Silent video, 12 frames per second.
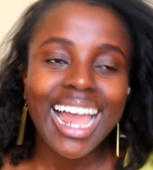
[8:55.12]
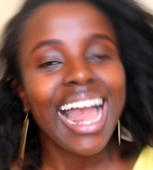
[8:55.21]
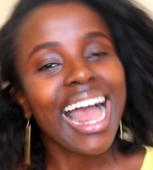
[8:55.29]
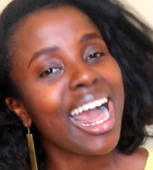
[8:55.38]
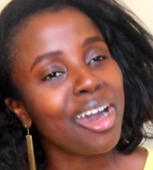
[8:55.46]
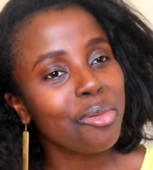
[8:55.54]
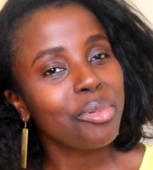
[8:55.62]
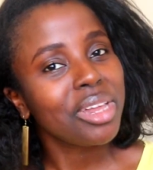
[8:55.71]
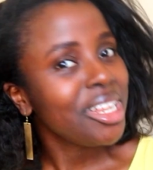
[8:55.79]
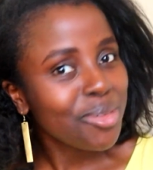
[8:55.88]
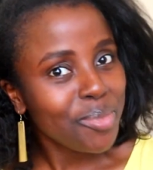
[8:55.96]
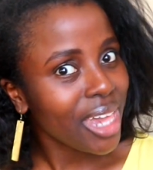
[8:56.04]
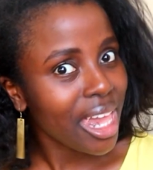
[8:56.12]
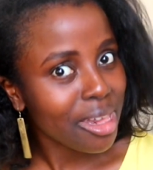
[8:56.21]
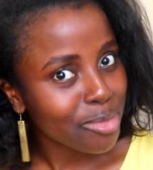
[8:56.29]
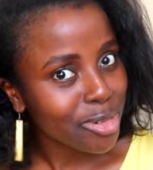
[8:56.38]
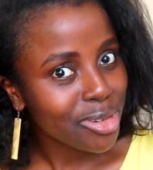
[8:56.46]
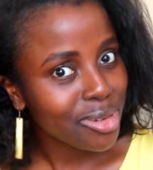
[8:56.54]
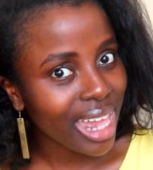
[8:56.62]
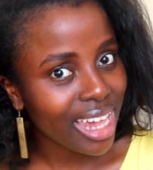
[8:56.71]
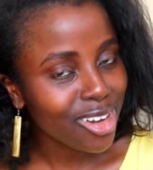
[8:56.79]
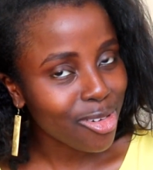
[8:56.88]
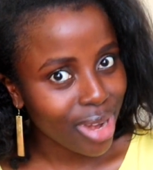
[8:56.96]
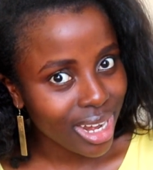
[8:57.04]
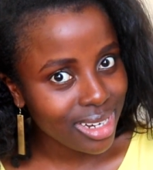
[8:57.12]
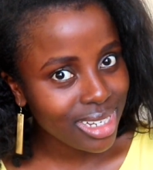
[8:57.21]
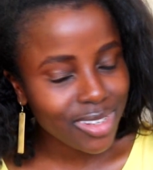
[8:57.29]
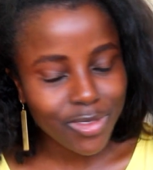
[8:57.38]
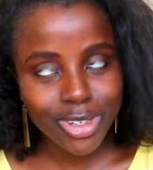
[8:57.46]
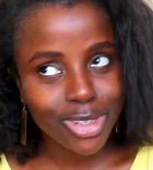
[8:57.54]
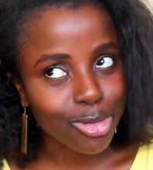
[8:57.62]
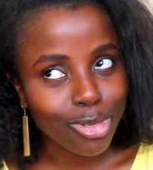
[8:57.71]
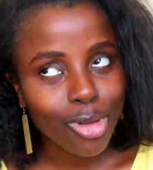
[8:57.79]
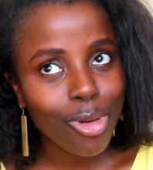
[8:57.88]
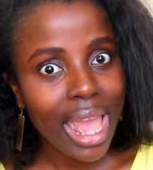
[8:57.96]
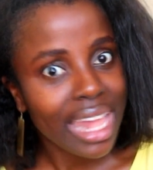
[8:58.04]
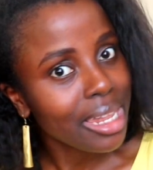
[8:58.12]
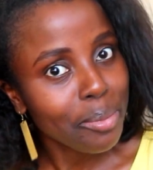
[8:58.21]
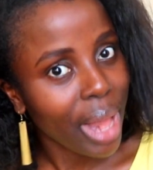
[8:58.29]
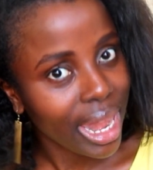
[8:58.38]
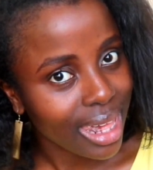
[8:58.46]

how will you be able to get credit if you don't know anybody?